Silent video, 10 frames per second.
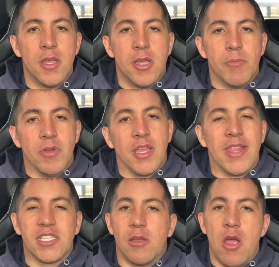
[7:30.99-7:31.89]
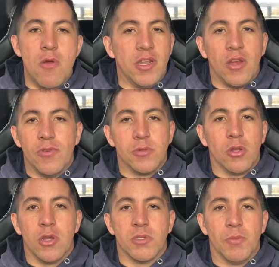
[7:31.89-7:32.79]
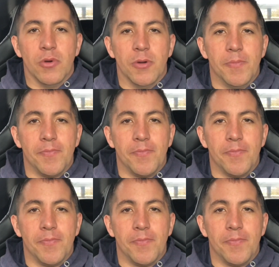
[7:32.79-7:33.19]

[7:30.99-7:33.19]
But yeah, that's the only difference with the Club Sport.